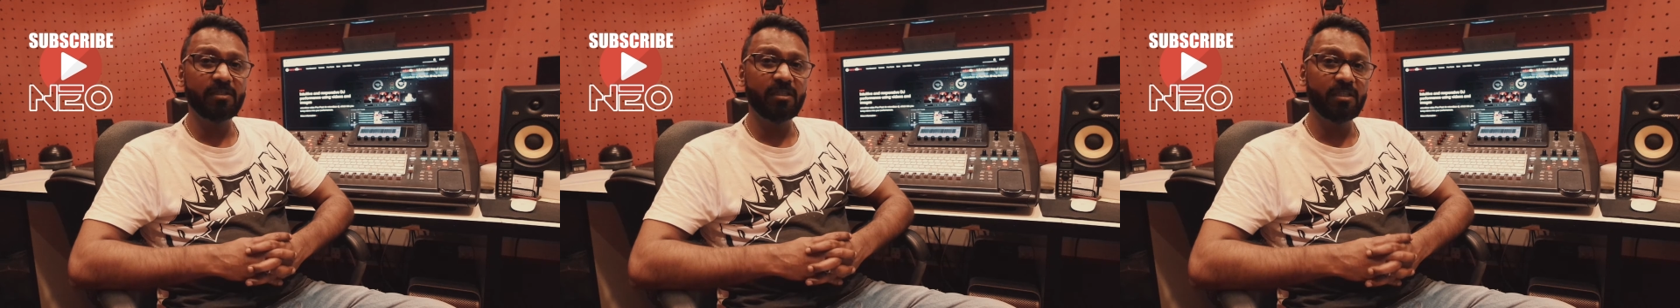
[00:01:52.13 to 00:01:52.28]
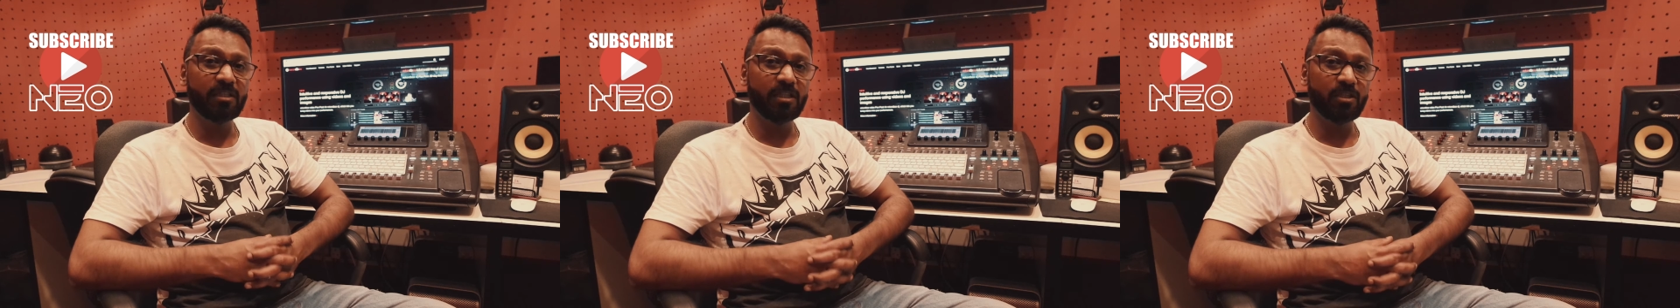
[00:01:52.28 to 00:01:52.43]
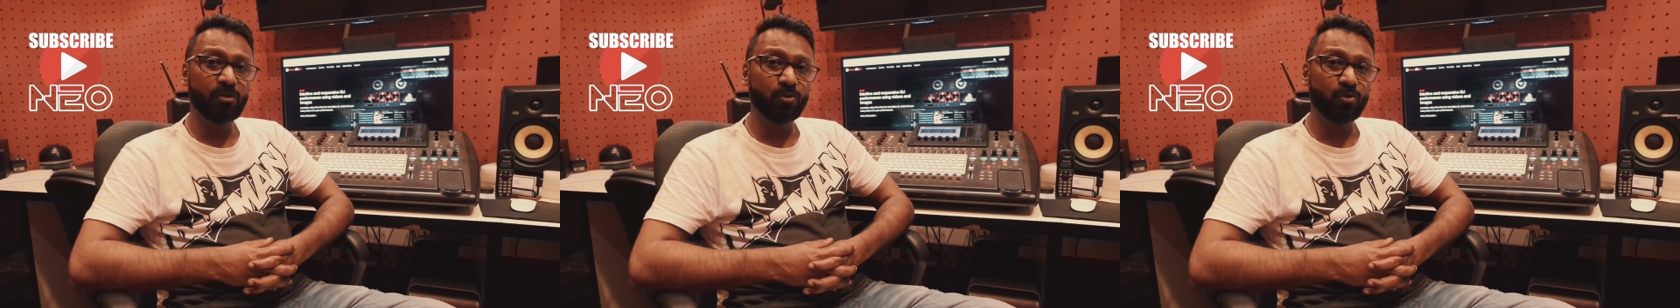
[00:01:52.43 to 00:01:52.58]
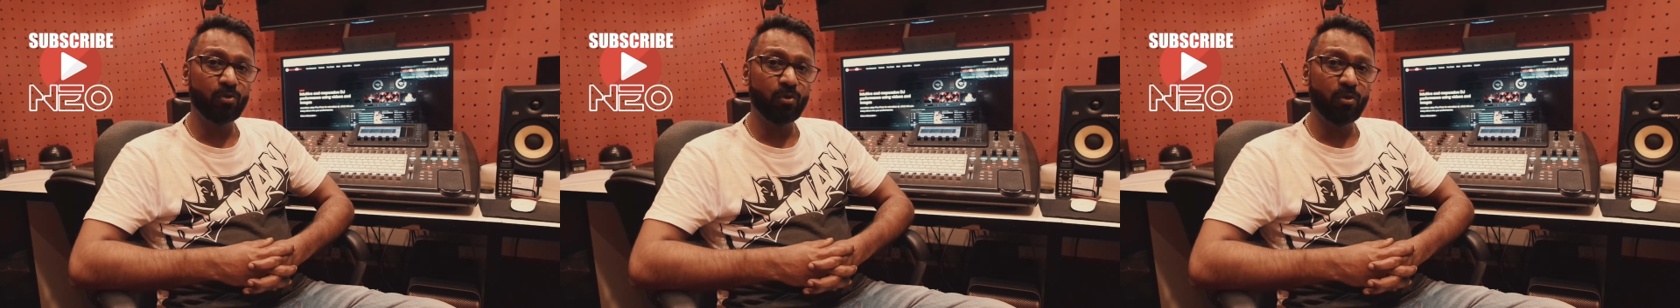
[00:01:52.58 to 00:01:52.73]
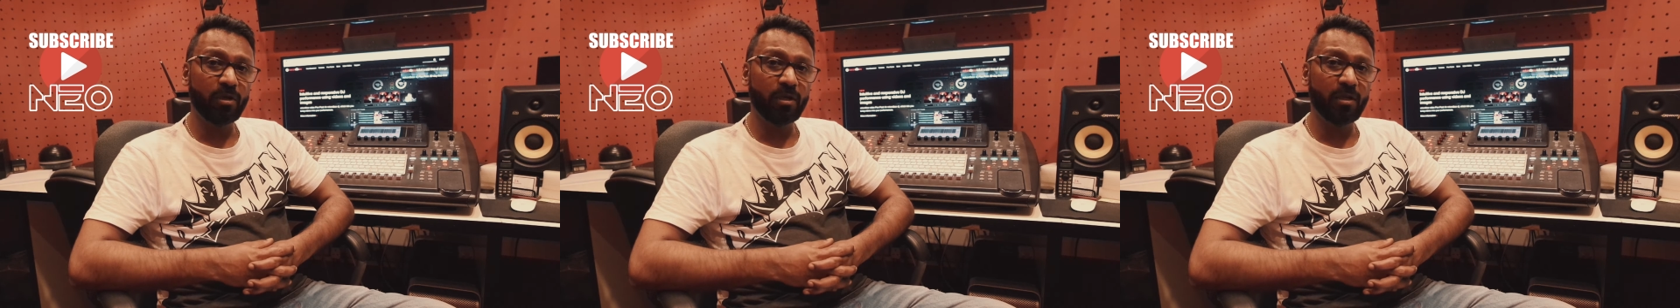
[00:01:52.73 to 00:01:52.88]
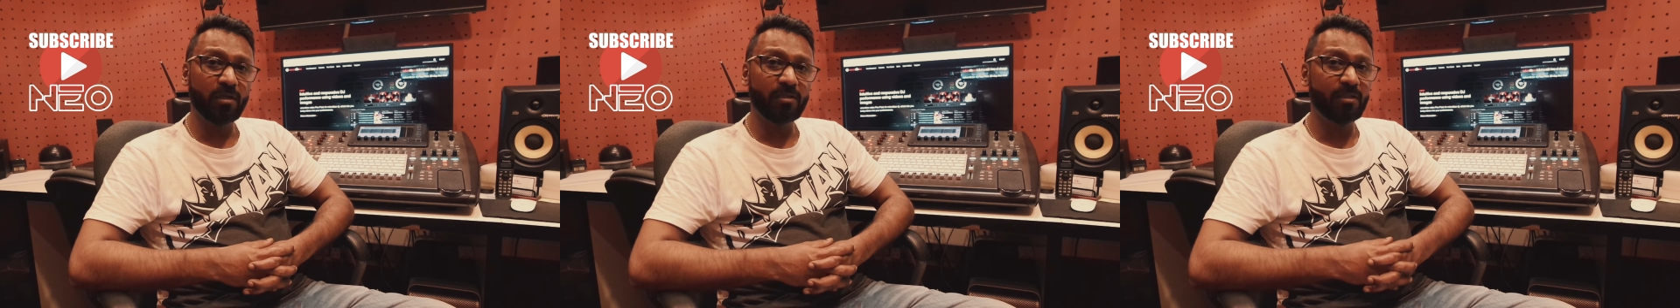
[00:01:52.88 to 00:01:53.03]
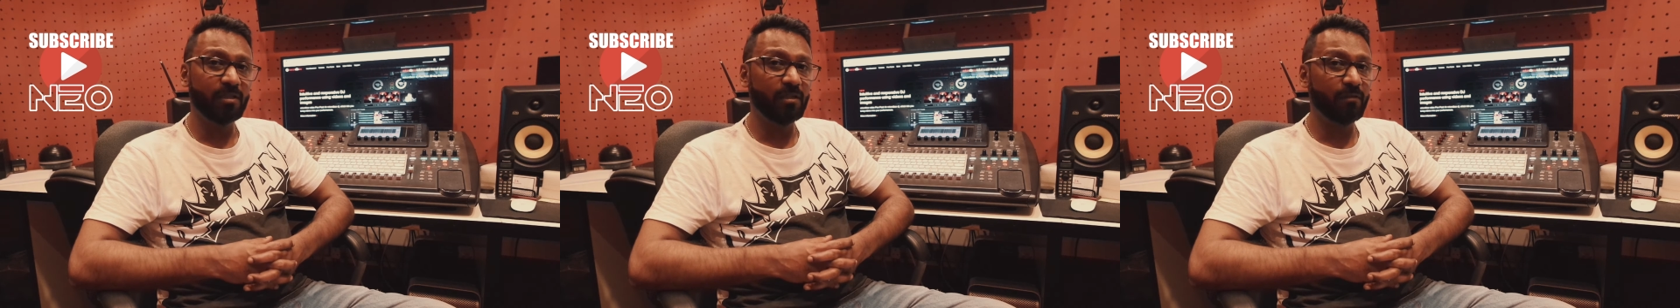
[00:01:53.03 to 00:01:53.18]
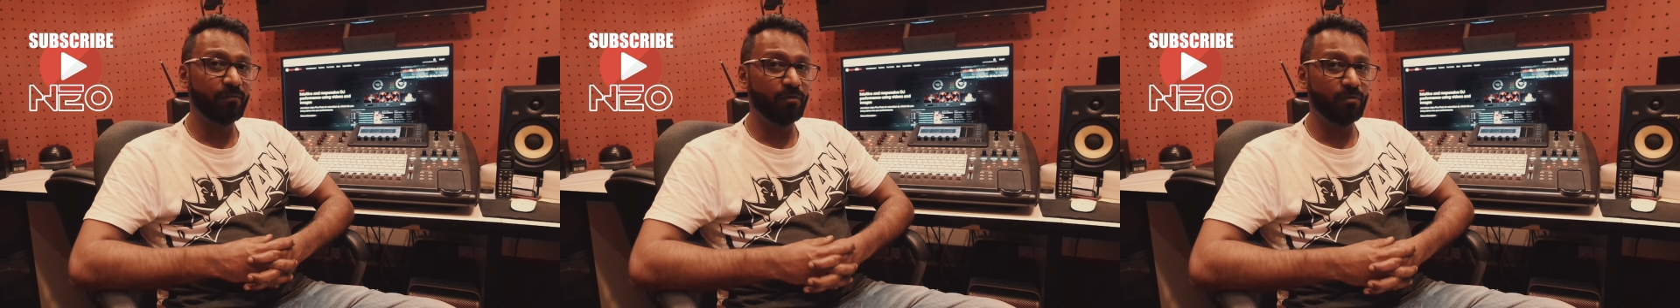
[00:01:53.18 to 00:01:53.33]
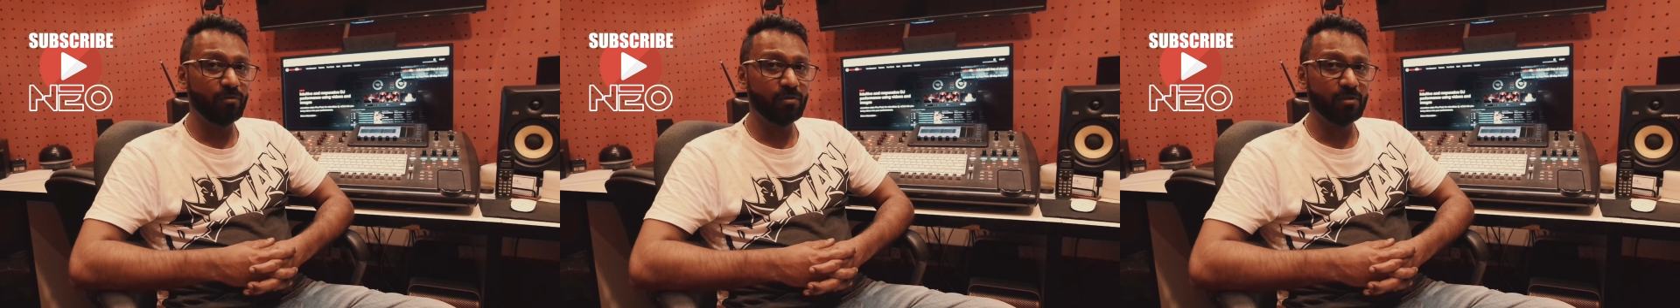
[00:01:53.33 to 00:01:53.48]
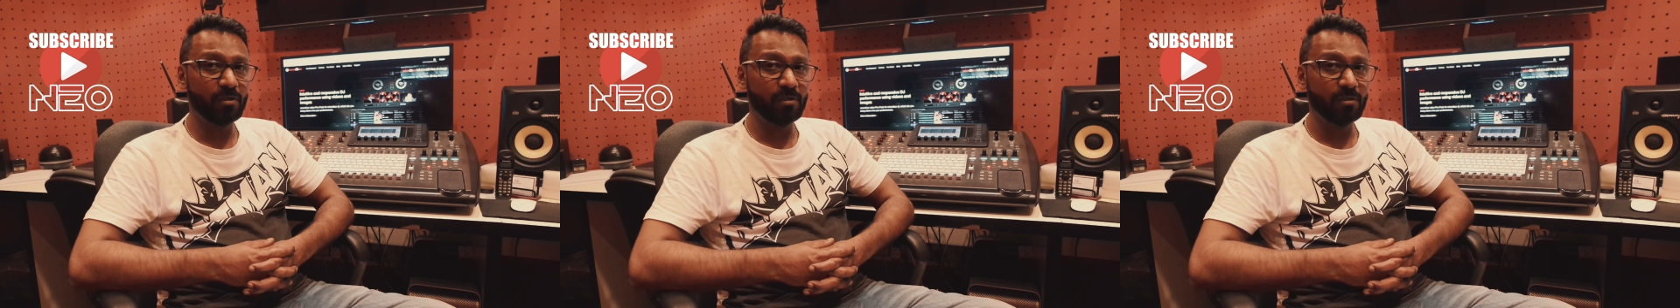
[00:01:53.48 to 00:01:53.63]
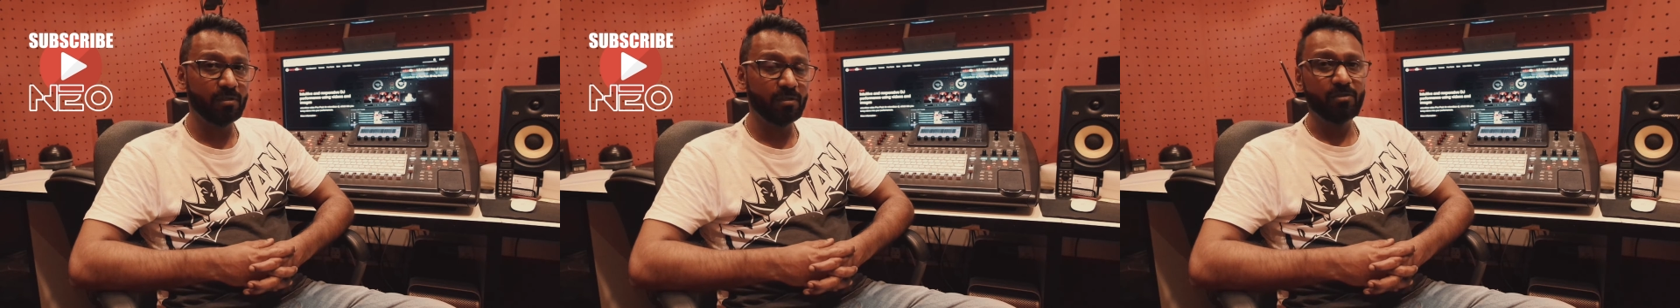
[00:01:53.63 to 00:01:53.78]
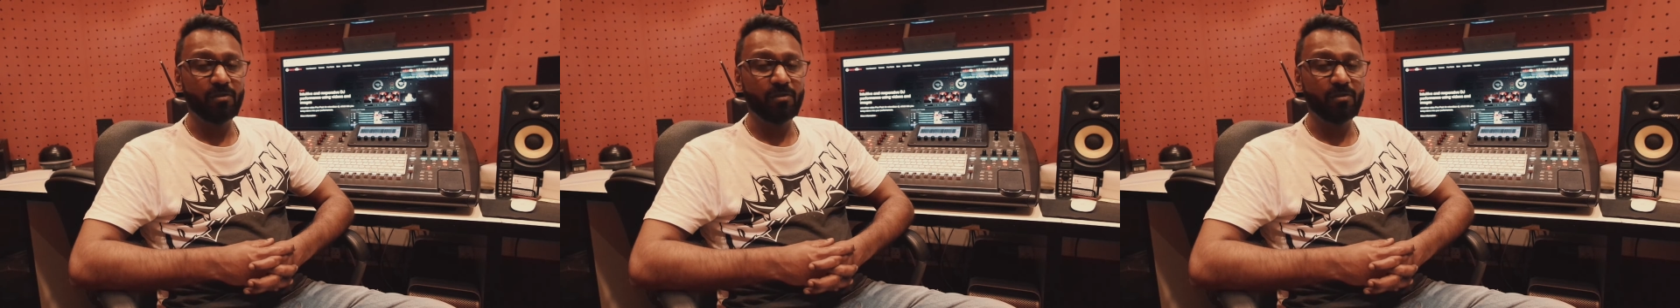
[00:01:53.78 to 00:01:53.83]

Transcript: DJ tutorials in the future.